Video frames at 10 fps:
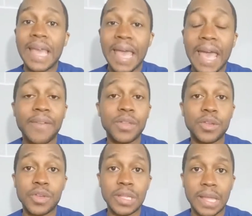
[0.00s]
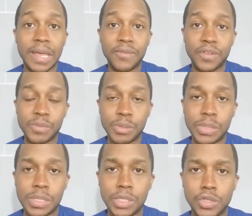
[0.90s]
have the green light from your
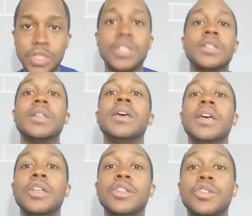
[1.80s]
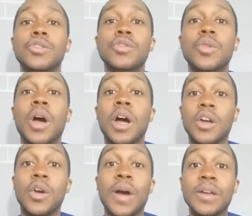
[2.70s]
pediatrician to
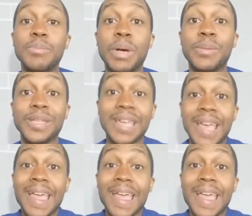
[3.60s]
go out in public,